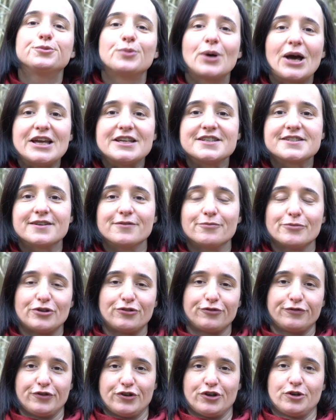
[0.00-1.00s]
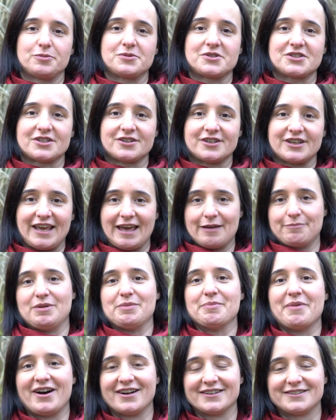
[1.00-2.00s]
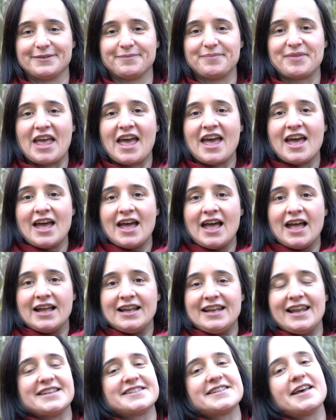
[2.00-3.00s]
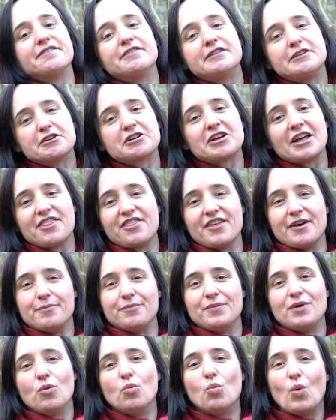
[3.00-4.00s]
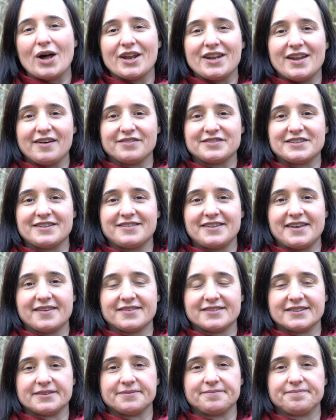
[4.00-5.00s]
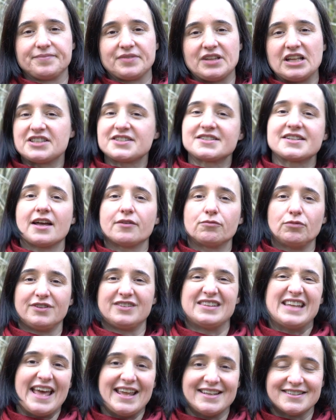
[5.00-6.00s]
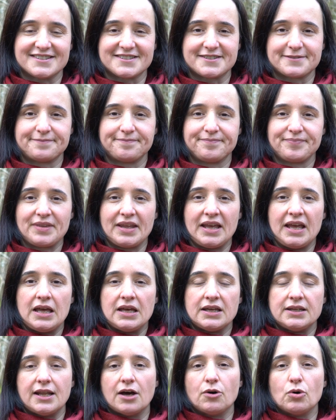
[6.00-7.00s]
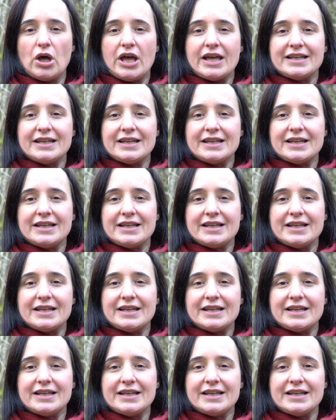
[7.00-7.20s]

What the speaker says: ways in which verbs can be marked. Let's have a look at them one after the other. Let's start with tense. Now,